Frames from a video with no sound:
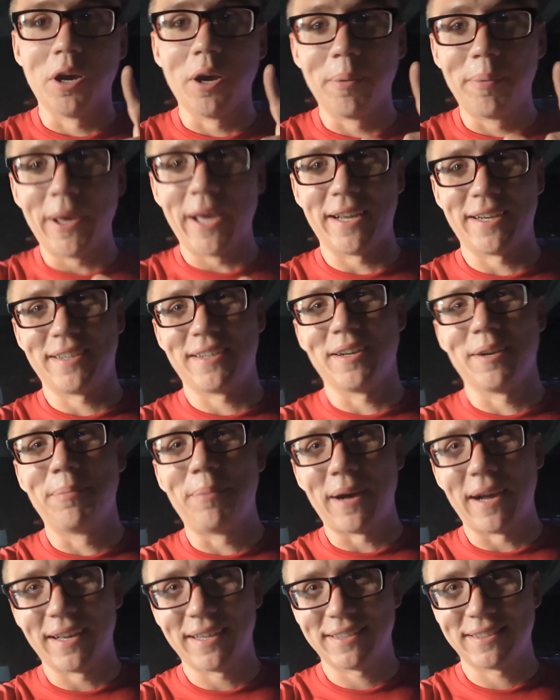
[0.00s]
Better to
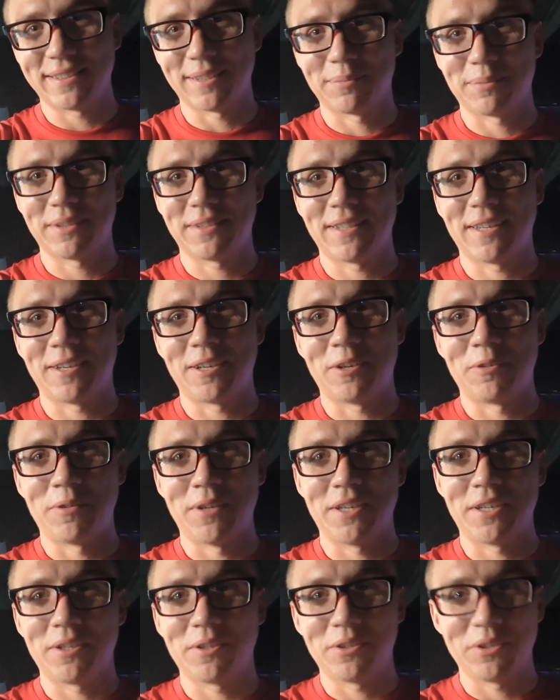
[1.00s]
buy something that
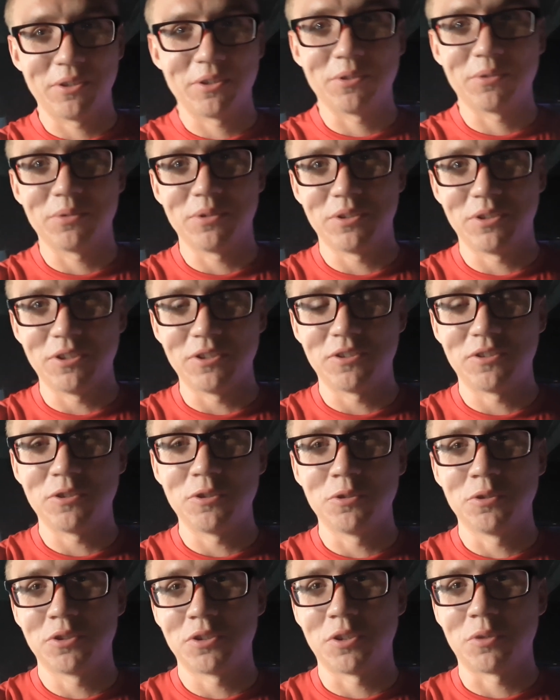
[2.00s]
already is
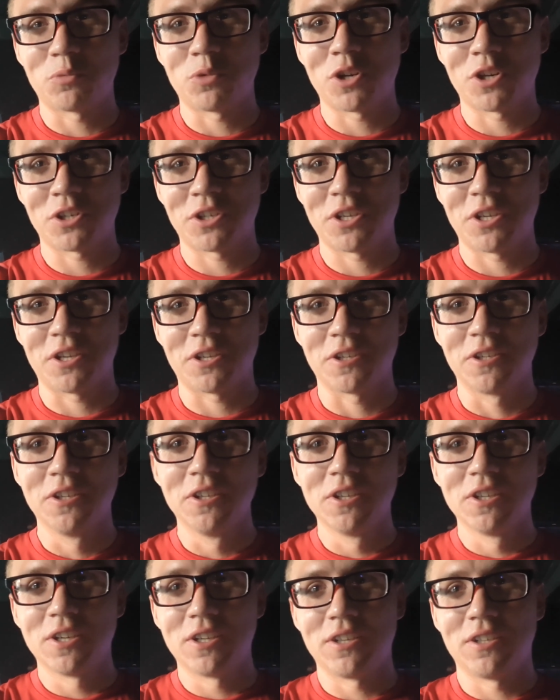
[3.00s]
used and working,
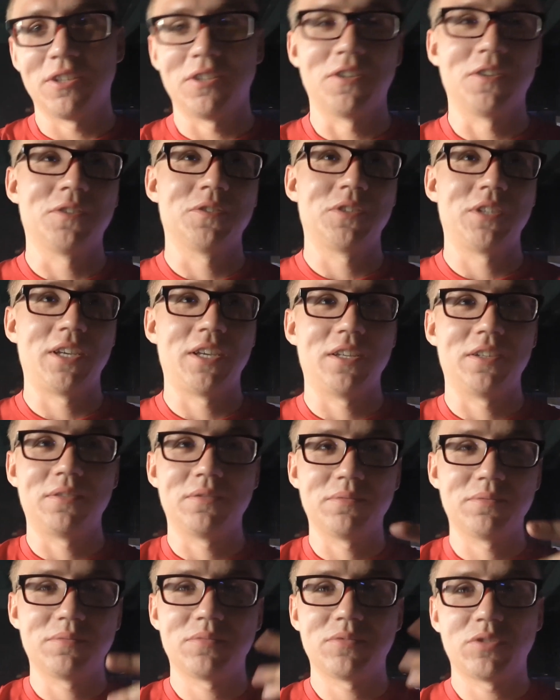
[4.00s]

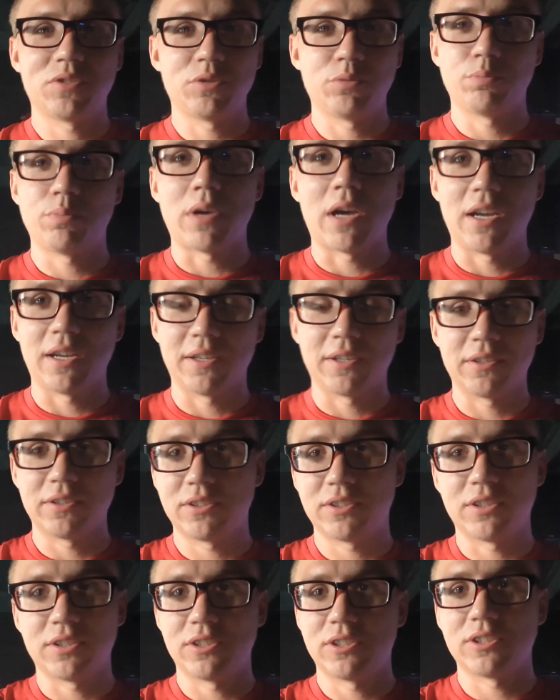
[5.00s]
than buying a
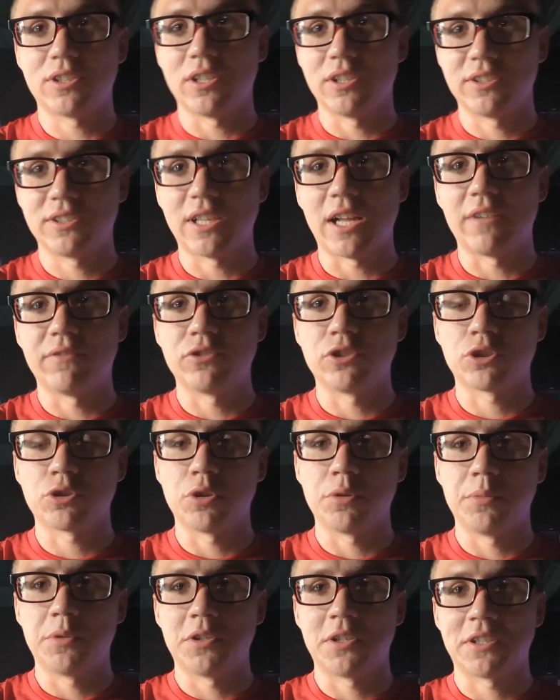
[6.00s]
salvage
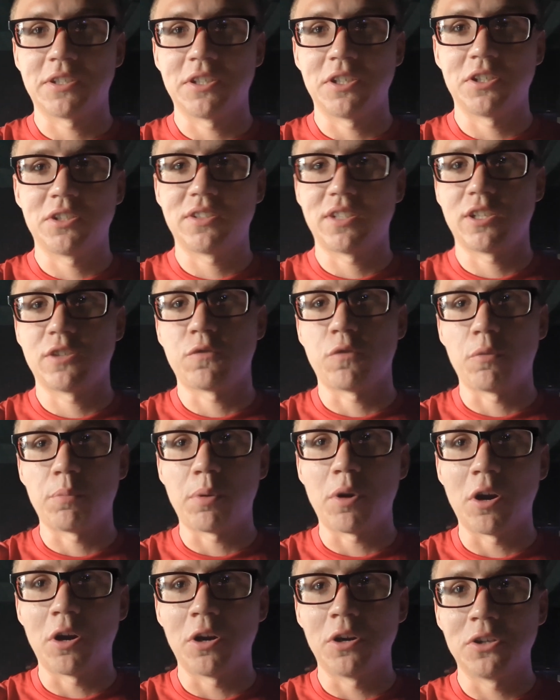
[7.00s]
equipment like this that's for
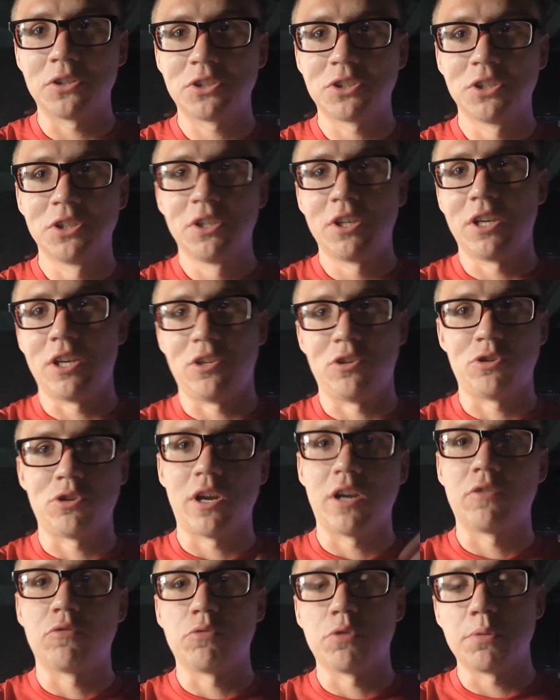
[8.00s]
parts and
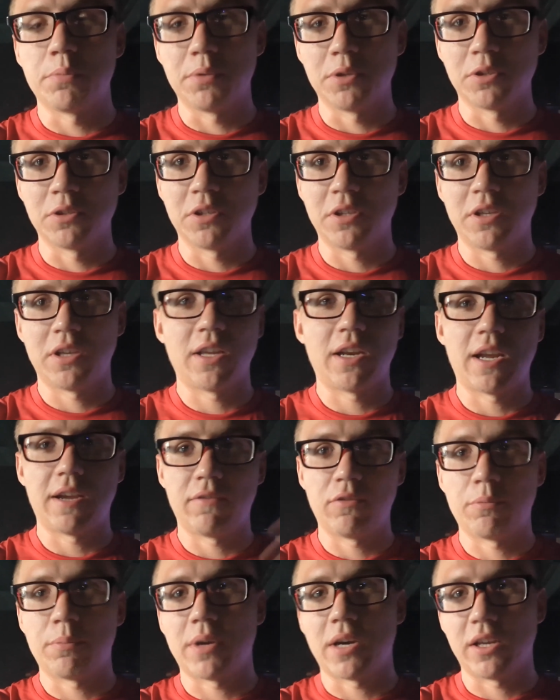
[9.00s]
trying to rebuild it and
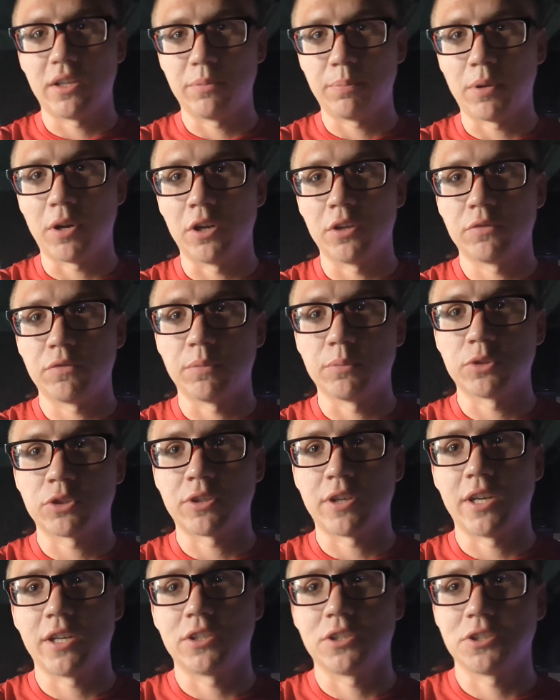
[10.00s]
having to buy parts from
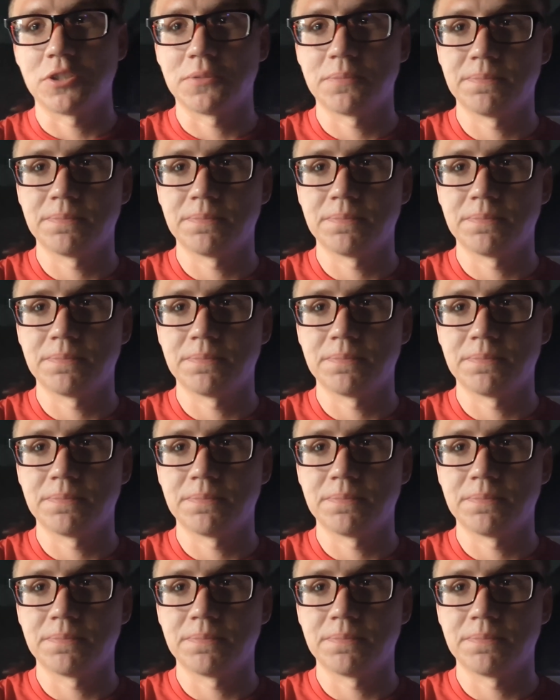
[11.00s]
scratch.